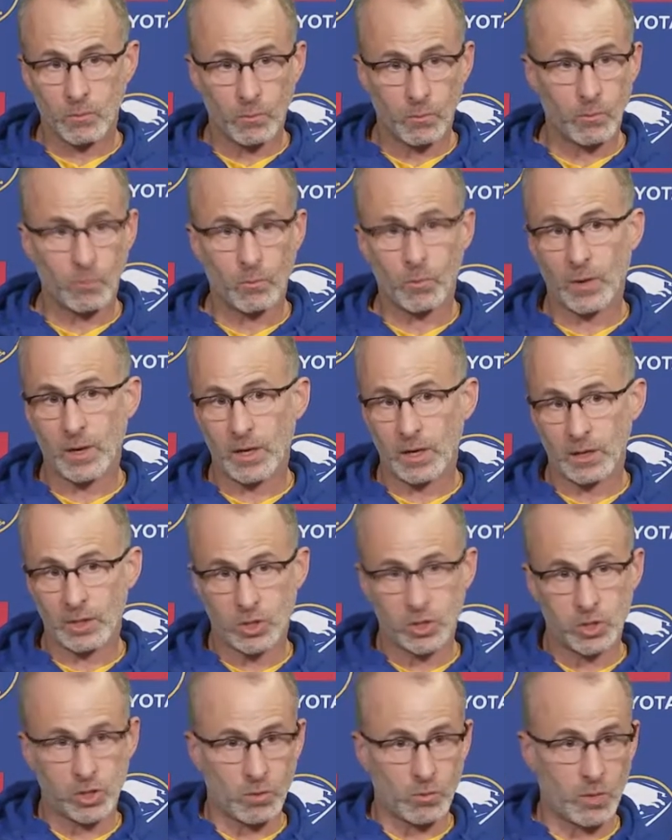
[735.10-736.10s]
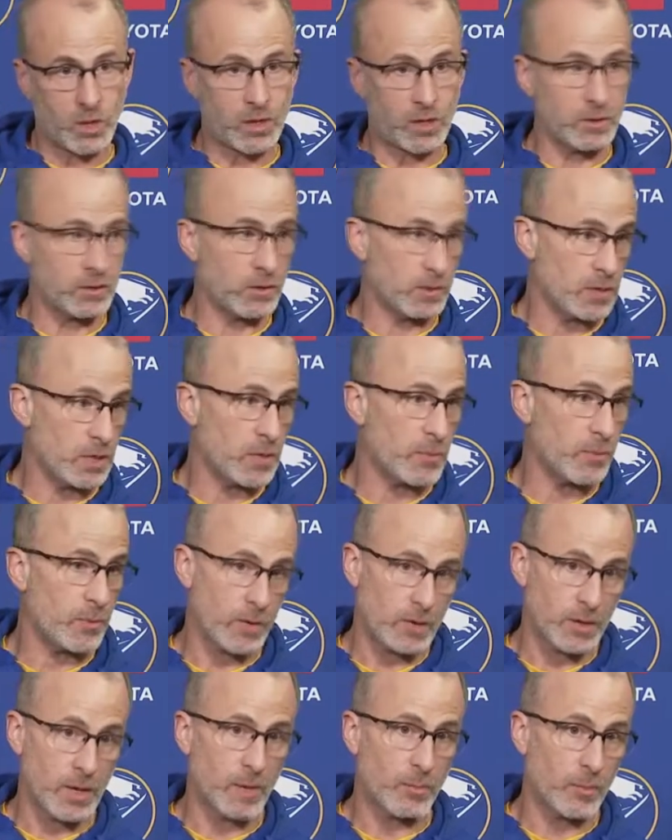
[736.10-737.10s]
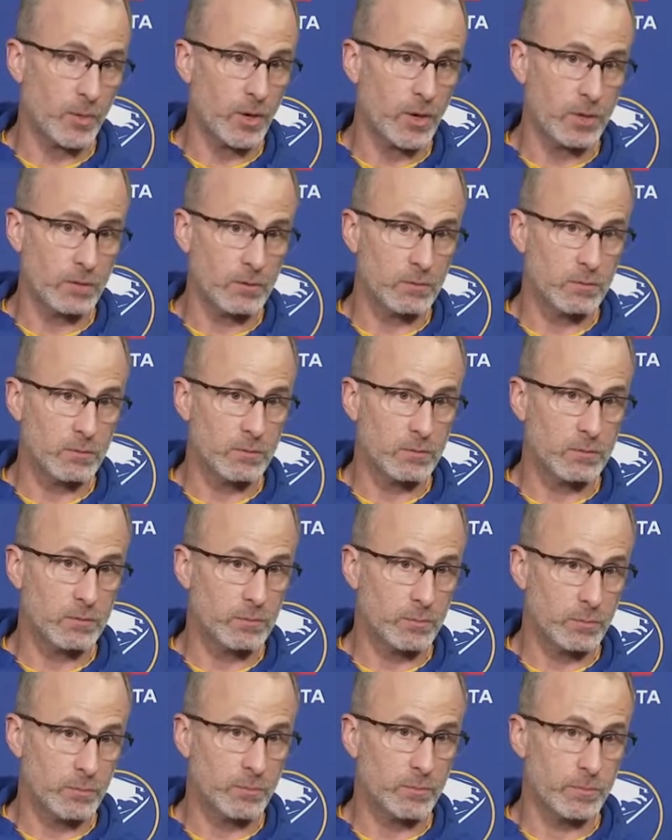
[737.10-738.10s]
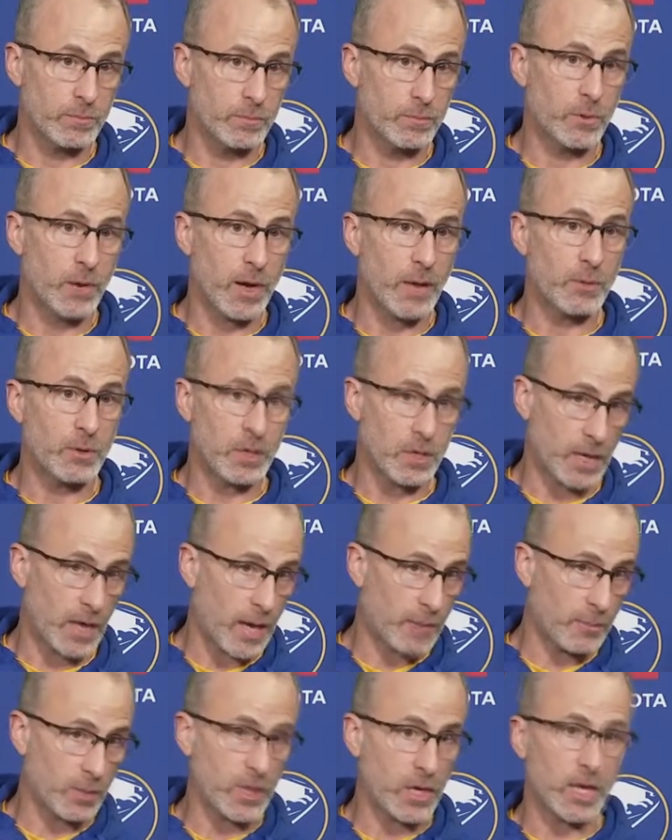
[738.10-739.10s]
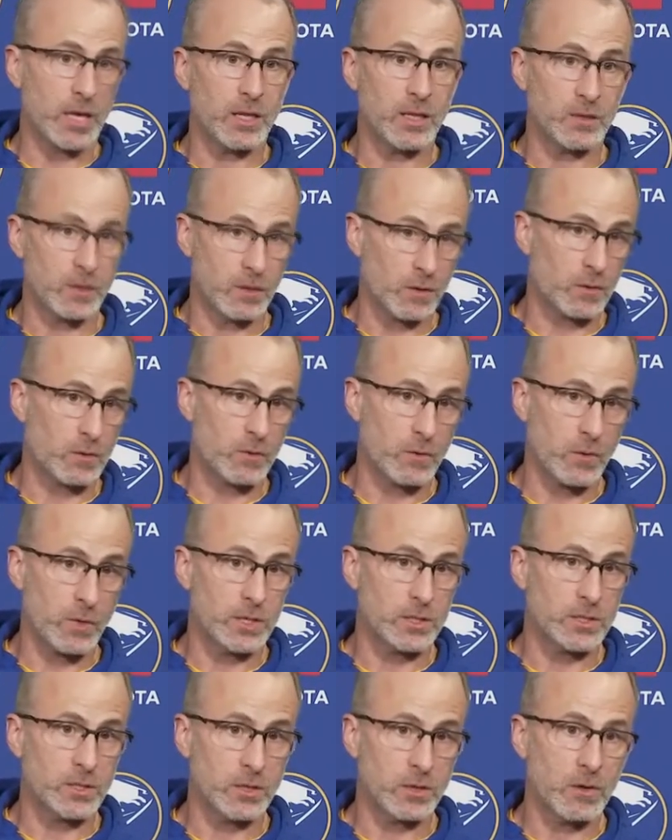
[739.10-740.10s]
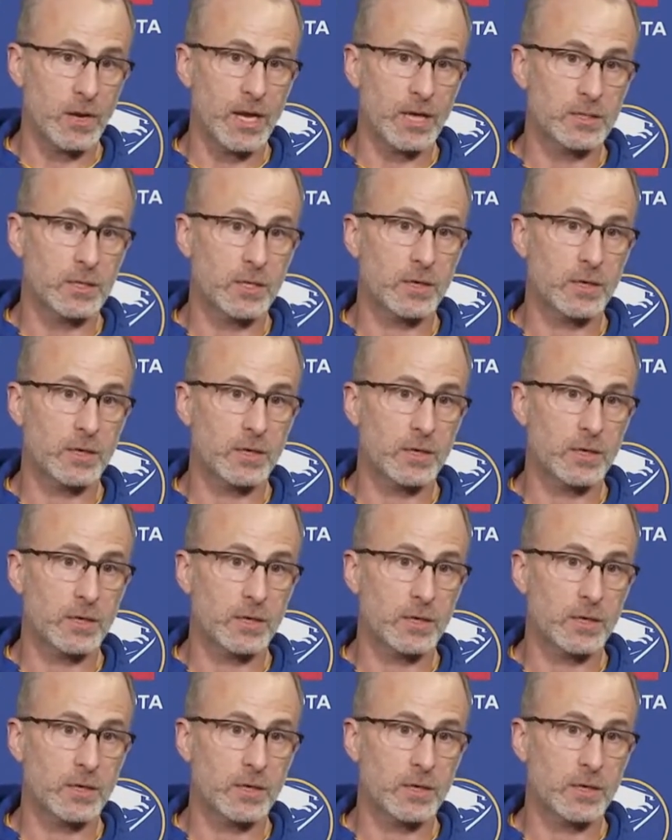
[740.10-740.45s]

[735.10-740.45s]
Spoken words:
when it should have went a little deeper at that point. Probably complicated the question you're asking.